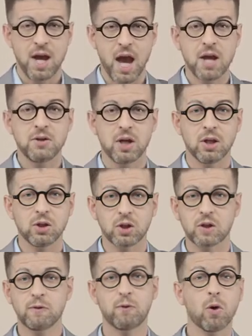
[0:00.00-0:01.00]
and it
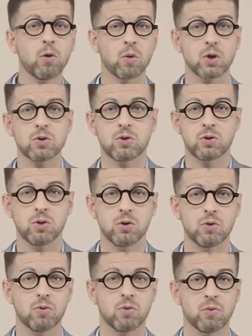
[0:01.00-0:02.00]
looks forward
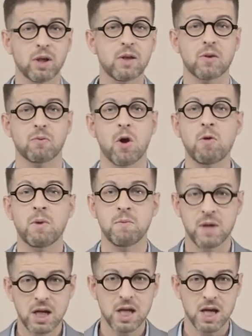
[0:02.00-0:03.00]
to really the
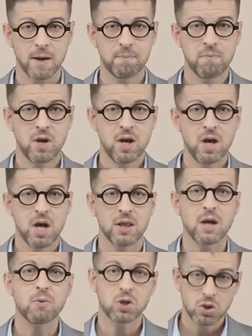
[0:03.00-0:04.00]
Roman media
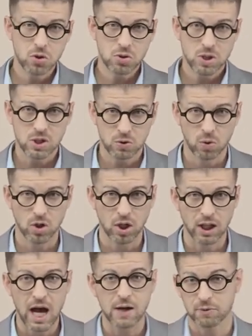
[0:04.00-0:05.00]
they would use this word
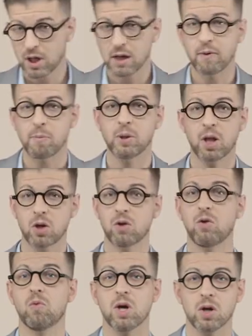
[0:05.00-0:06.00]
a lot. It was kind of a
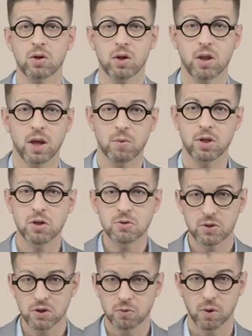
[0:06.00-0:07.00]
political word. They would
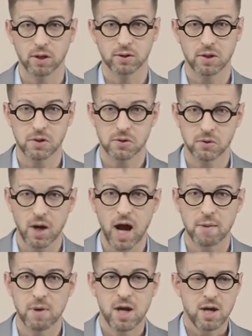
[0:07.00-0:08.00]
use this word to
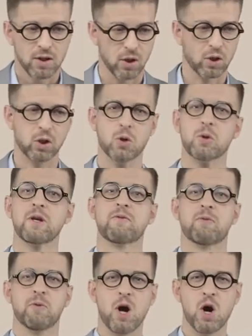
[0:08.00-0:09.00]
describe the glory
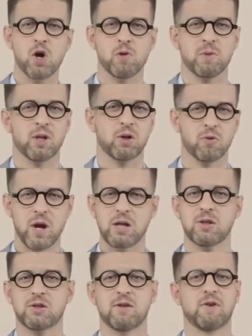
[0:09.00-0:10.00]
of Rome and the
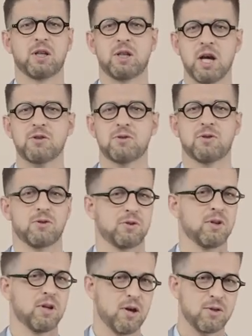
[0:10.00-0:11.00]
greatness of
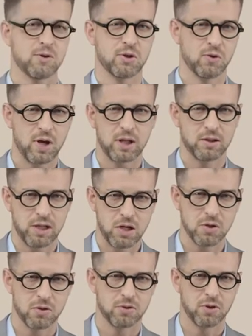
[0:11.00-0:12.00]
Augustus and other great
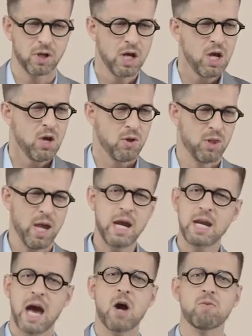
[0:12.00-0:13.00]
leaders. And
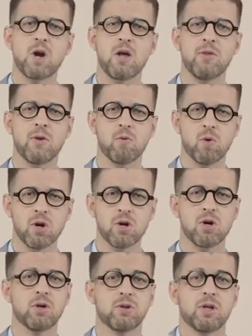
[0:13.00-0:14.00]
they now run the
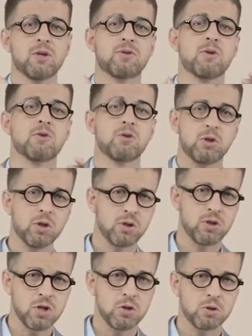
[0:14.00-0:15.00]
world, and this is
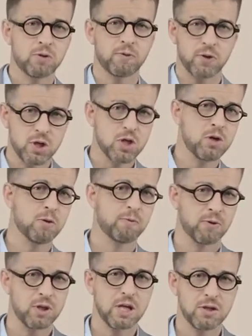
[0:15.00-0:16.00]
good news for you
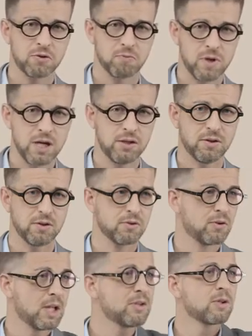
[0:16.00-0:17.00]
for these
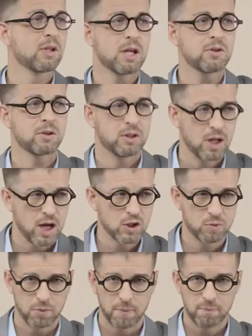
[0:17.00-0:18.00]
reasons. So that's, that's
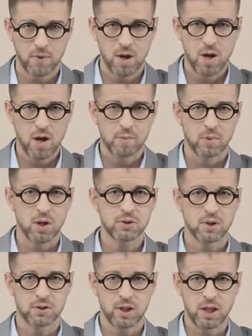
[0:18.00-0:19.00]
gospel. Paul
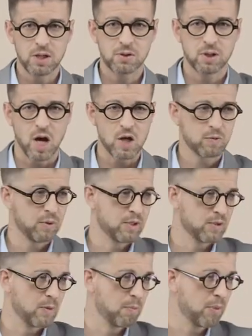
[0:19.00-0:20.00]
says in his gospel
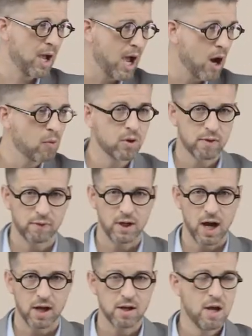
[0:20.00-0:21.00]
is the power of
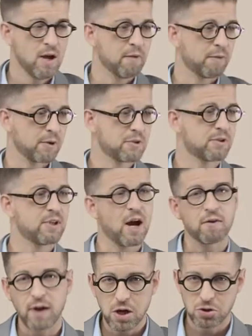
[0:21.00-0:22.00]
God for
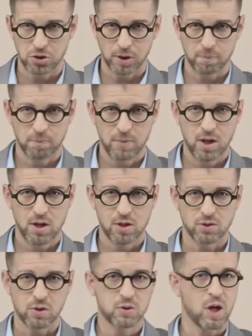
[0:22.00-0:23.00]
salvation.
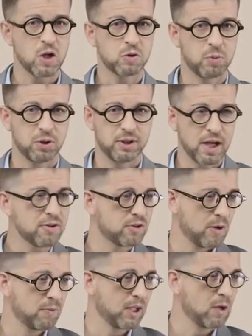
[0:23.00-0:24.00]
So this gospel does
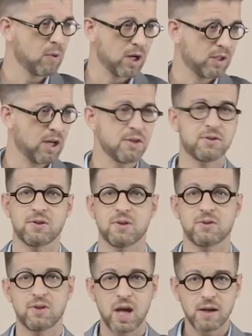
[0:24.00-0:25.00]
something, and what it does is
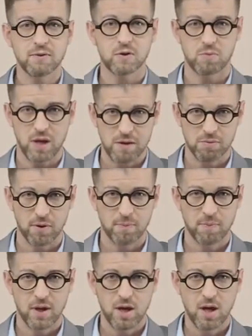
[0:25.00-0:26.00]
it saves people.